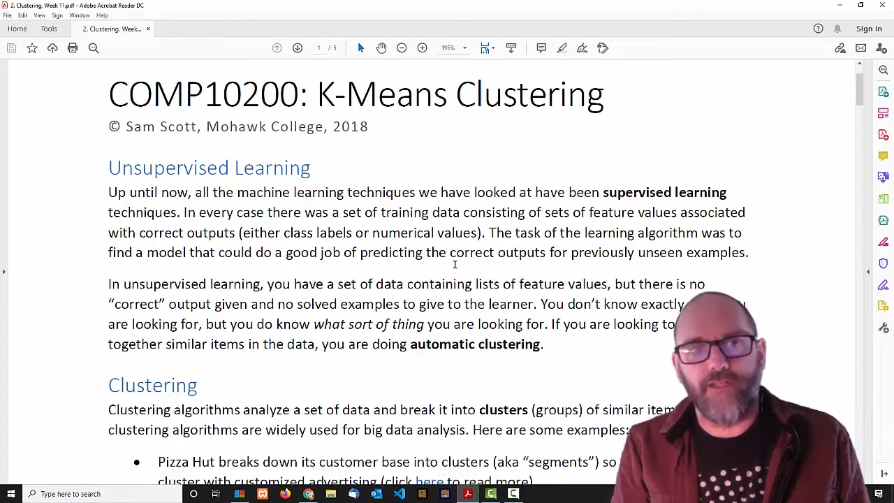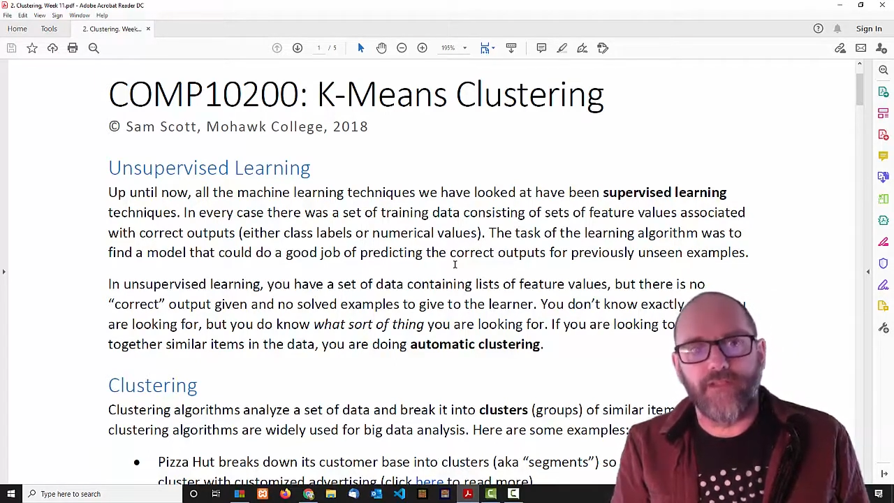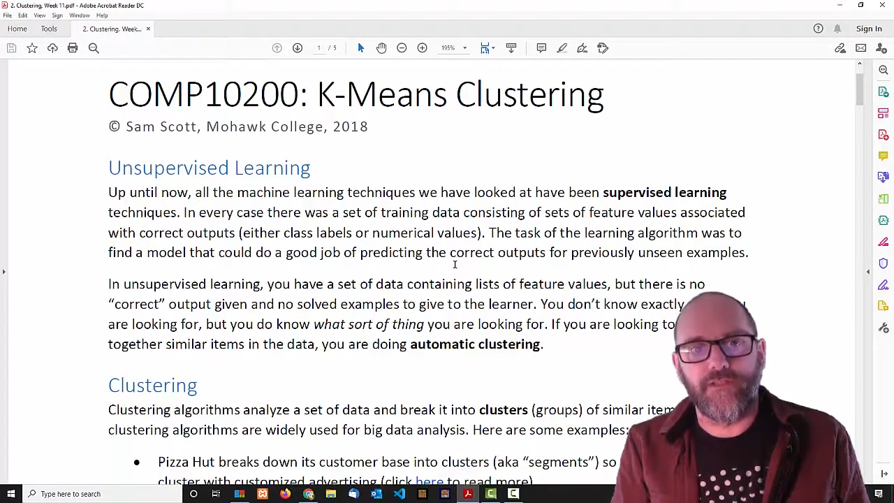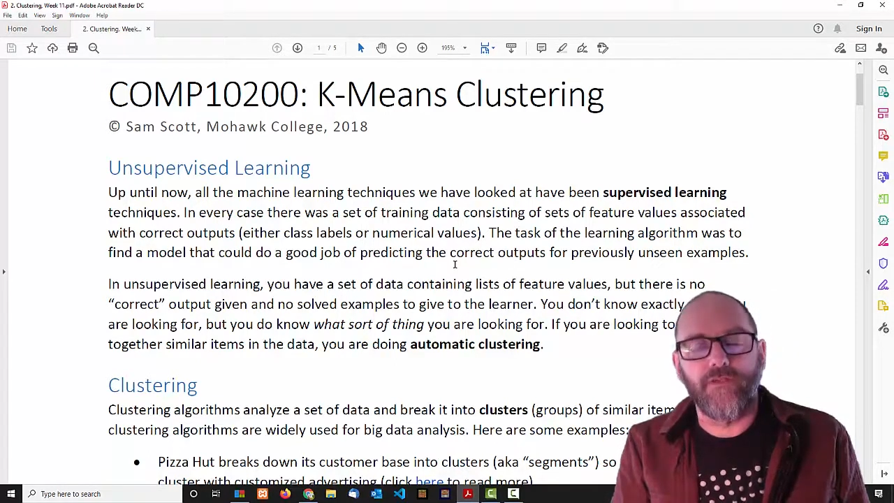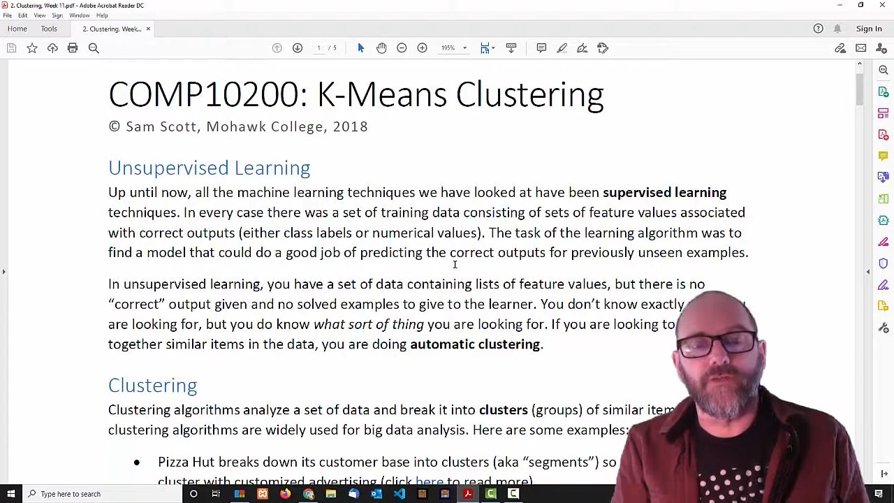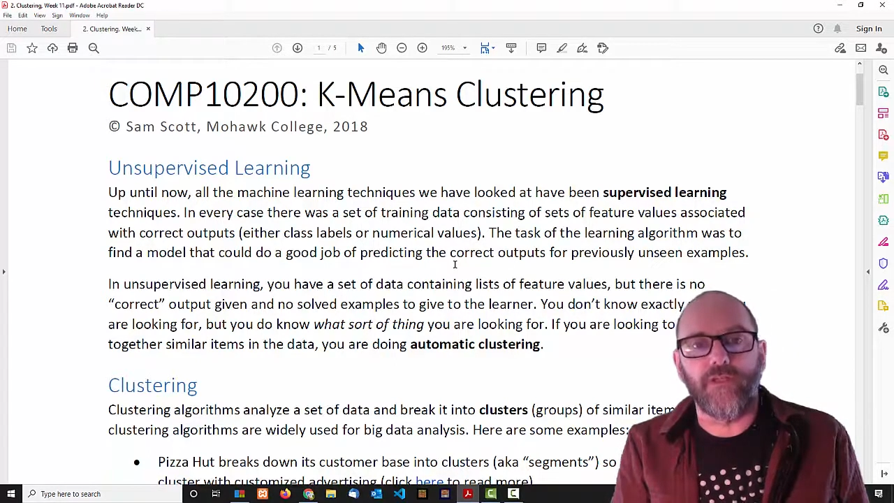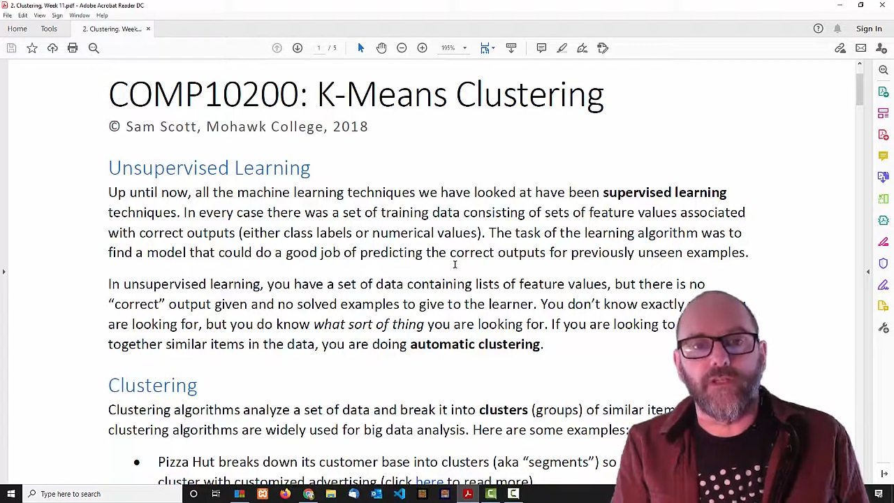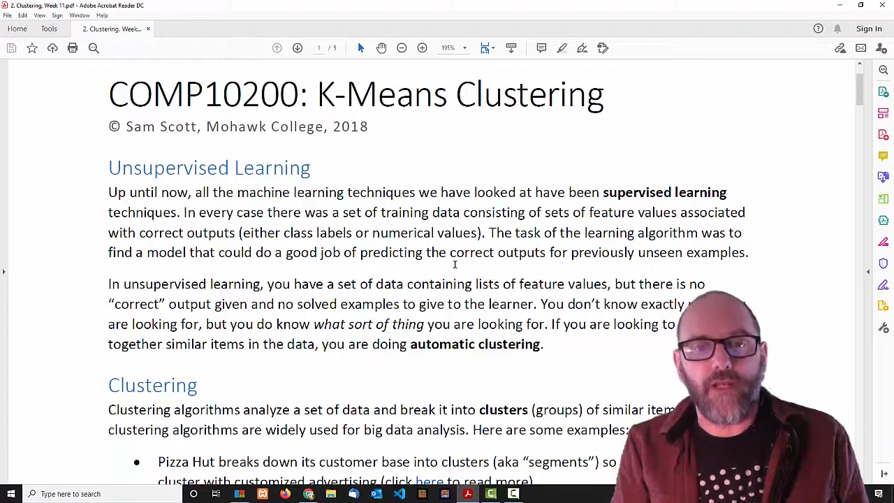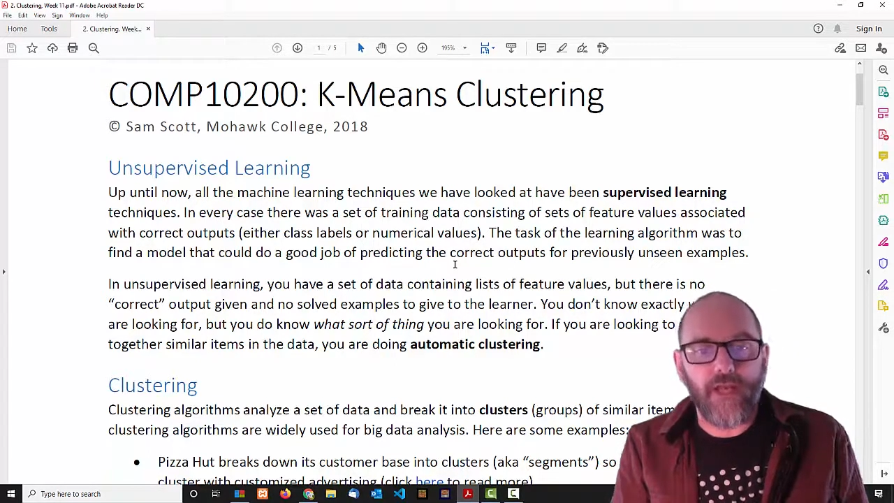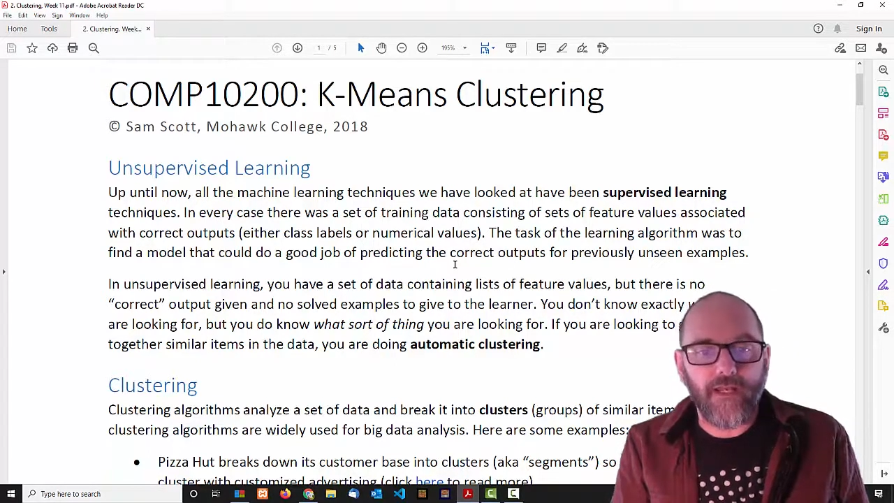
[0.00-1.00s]
is used
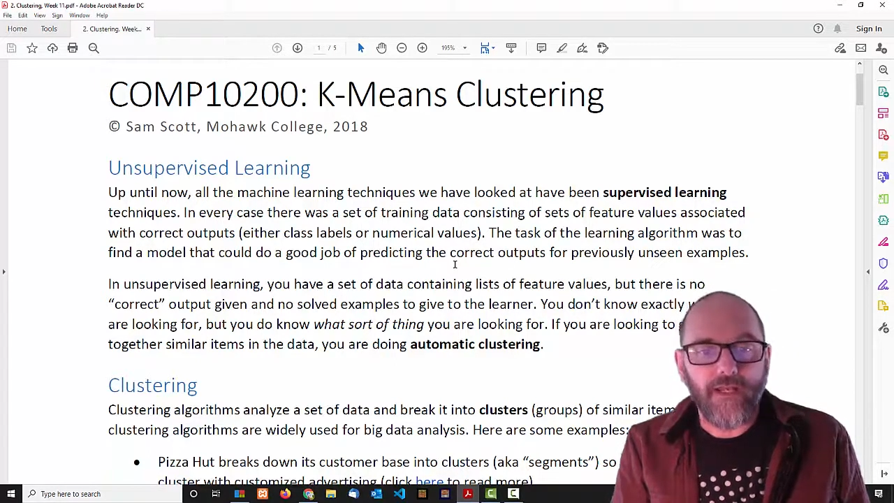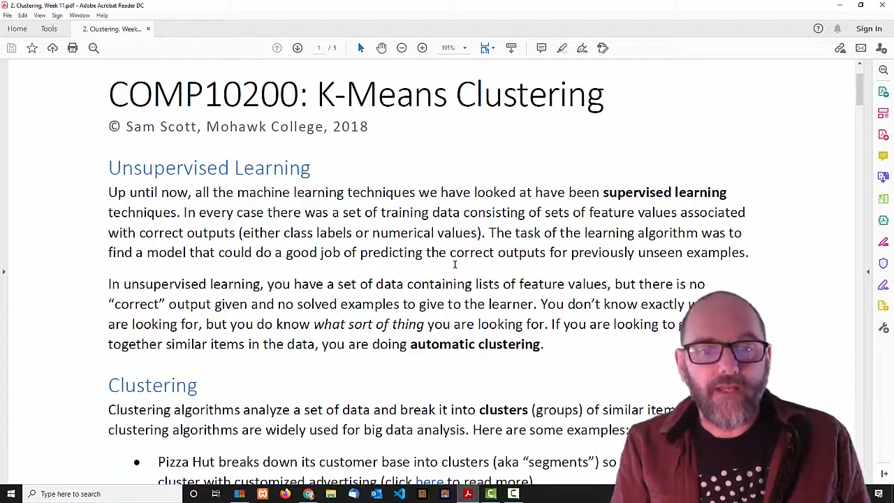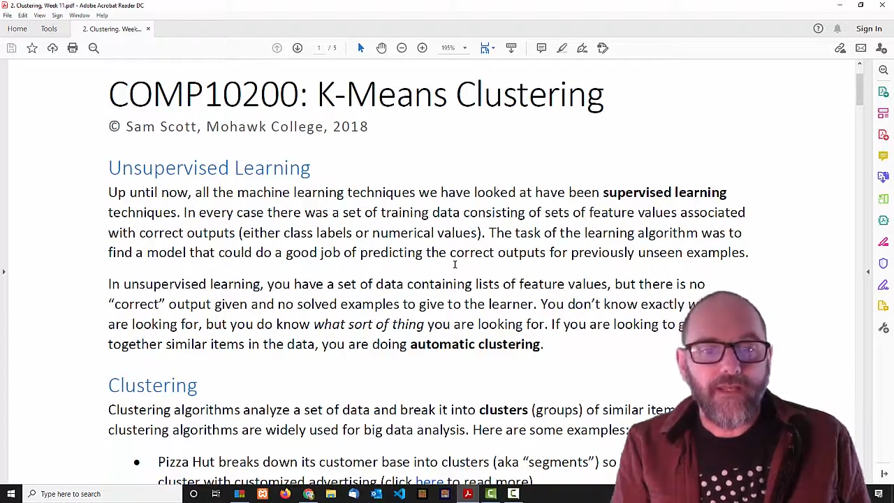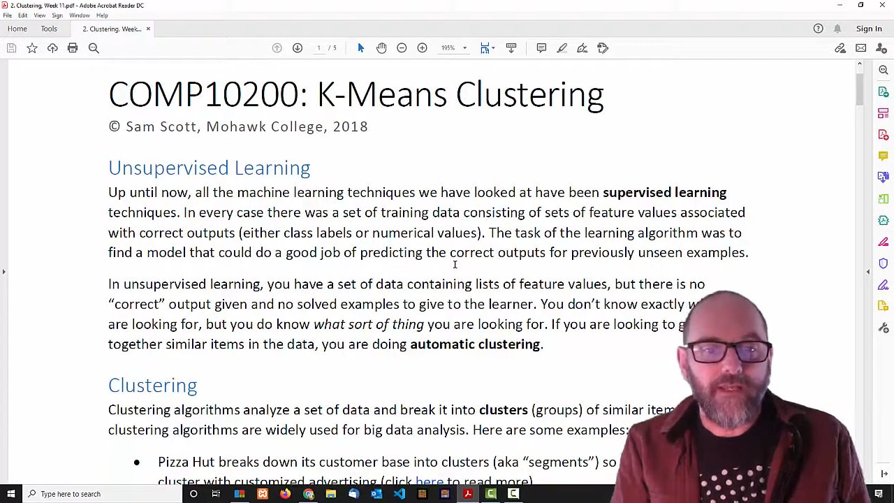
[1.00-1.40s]
a lot